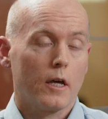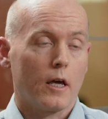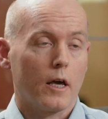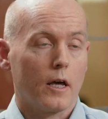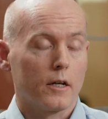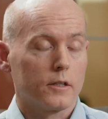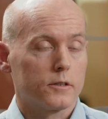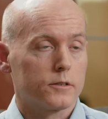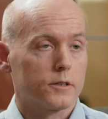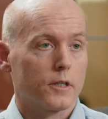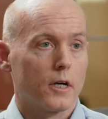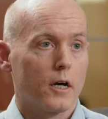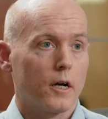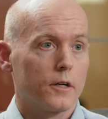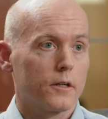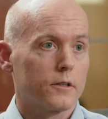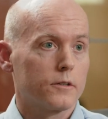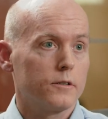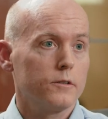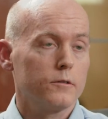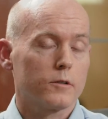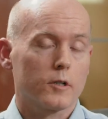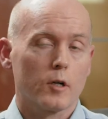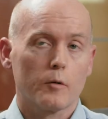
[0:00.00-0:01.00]
and you see how you
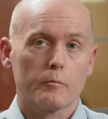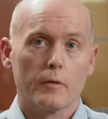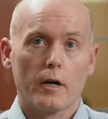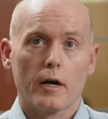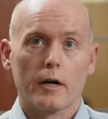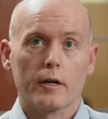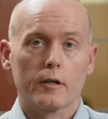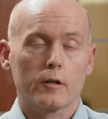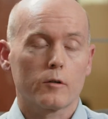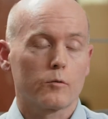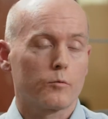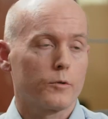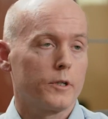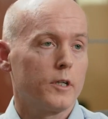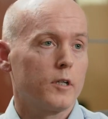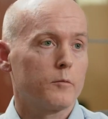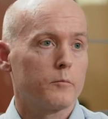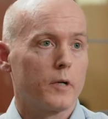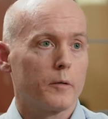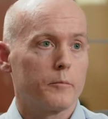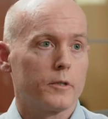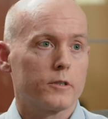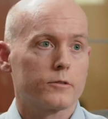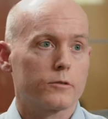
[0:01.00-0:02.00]
do. Come back in a week,
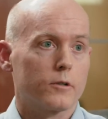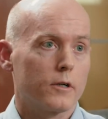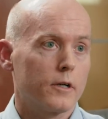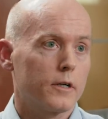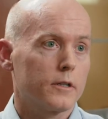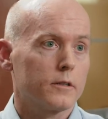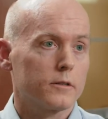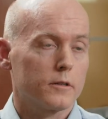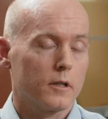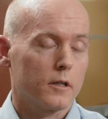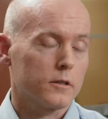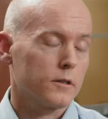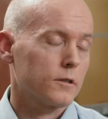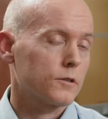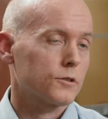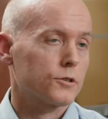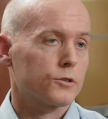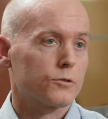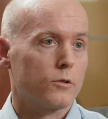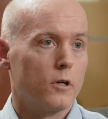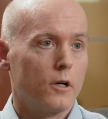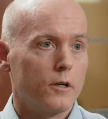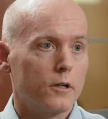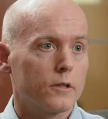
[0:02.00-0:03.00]
maybe try a little
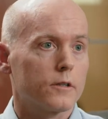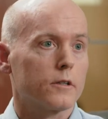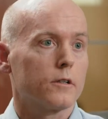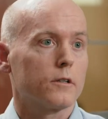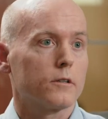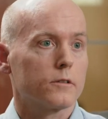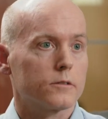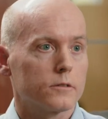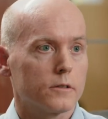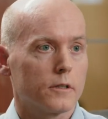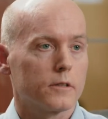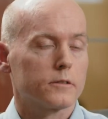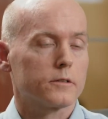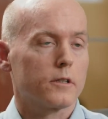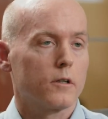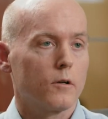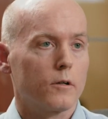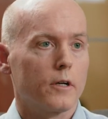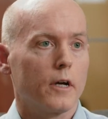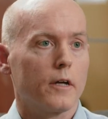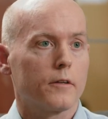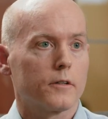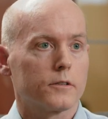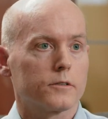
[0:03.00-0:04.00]
stronger dose. And they say,
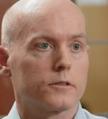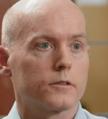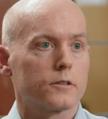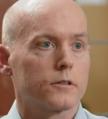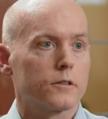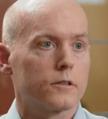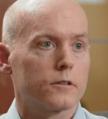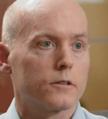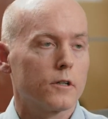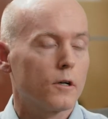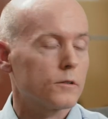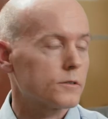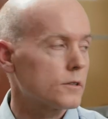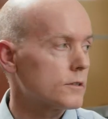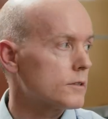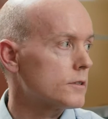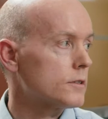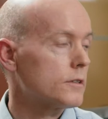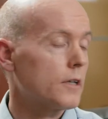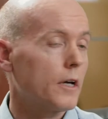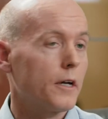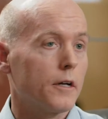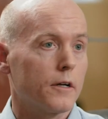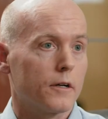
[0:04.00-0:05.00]
okay, this is a good dose, let's
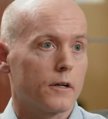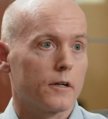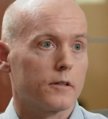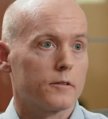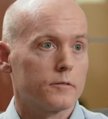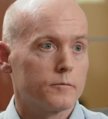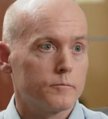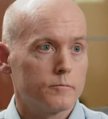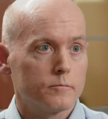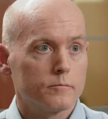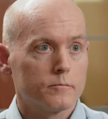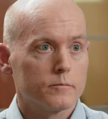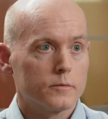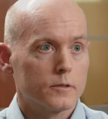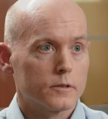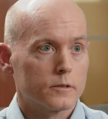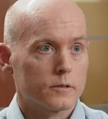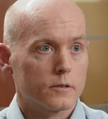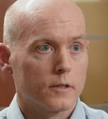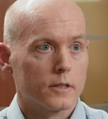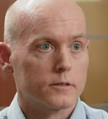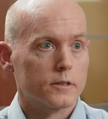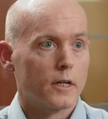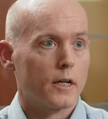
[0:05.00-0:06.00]
stay here.
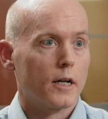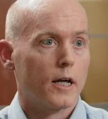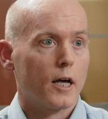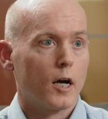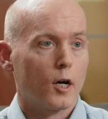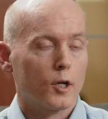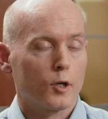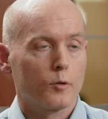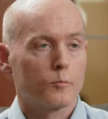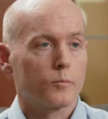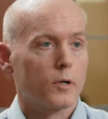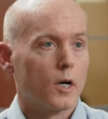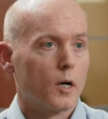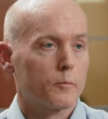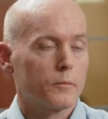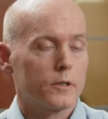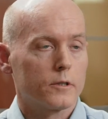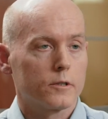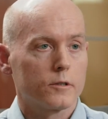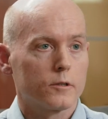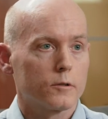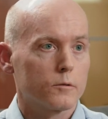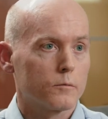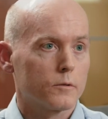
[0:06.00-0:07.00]
So that's kind of how you
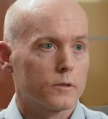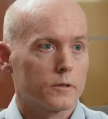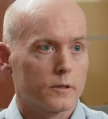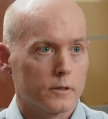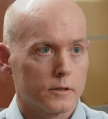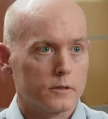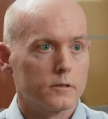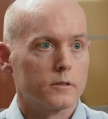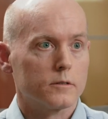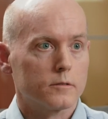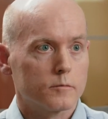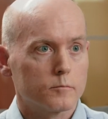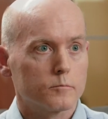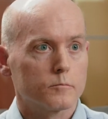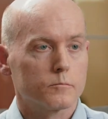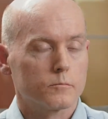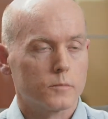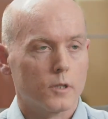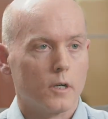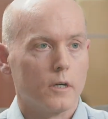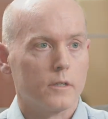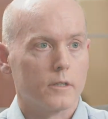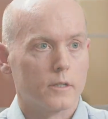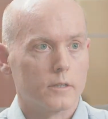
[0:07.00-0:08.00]
probably do it with this
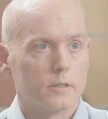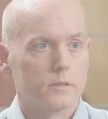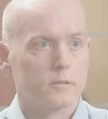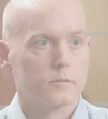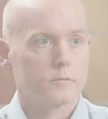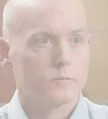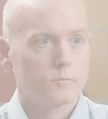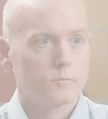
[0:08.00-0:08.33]
product.